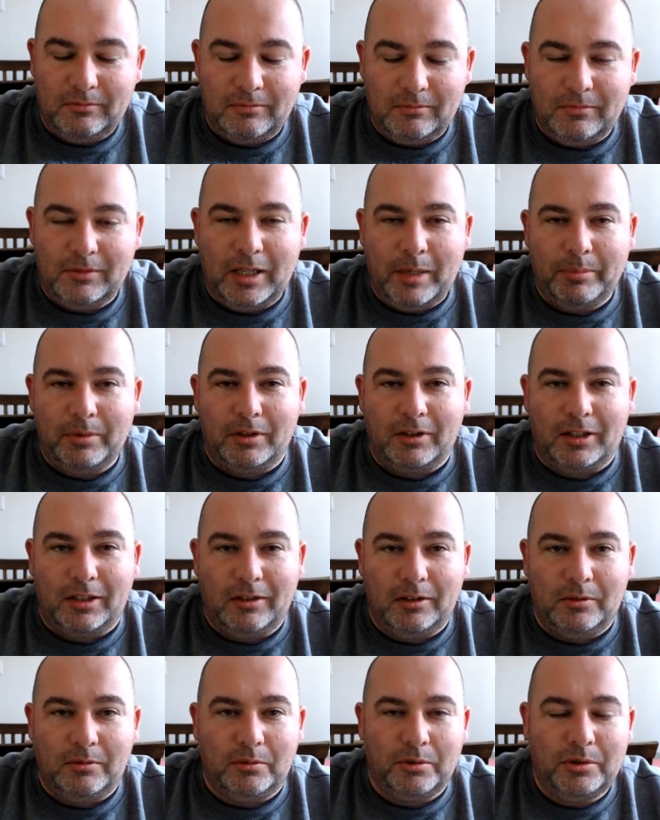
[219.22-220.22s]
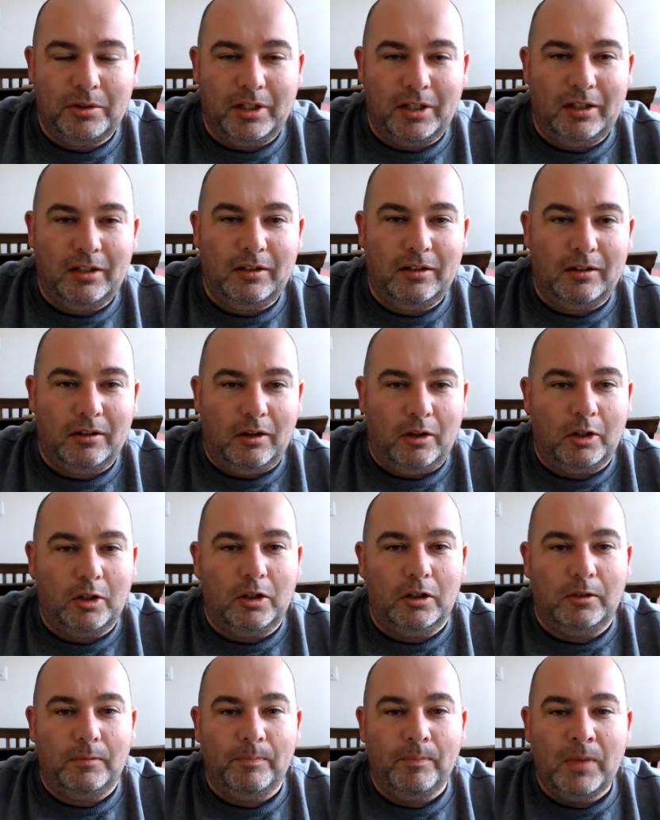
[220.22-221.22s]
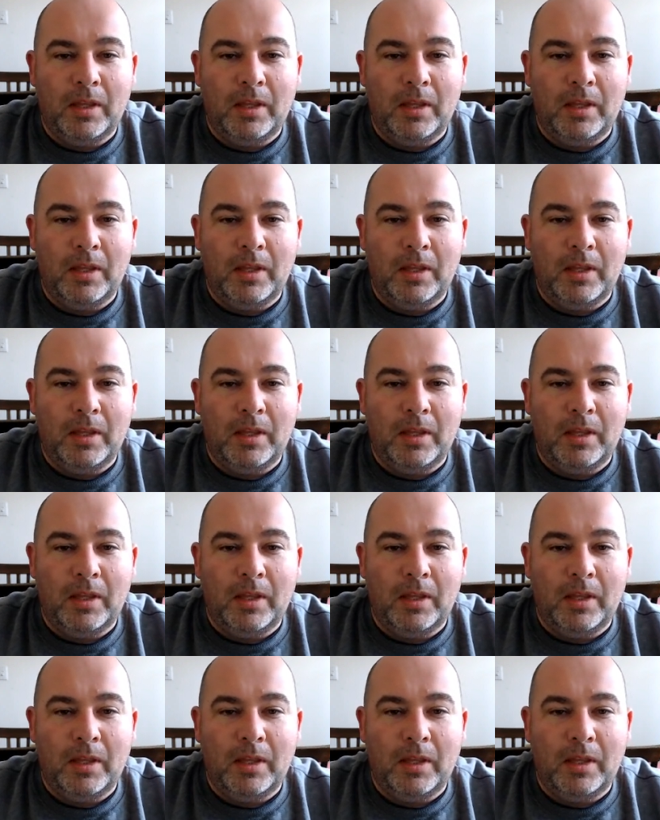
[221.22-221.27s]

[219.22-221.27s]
tapped on that little share icon.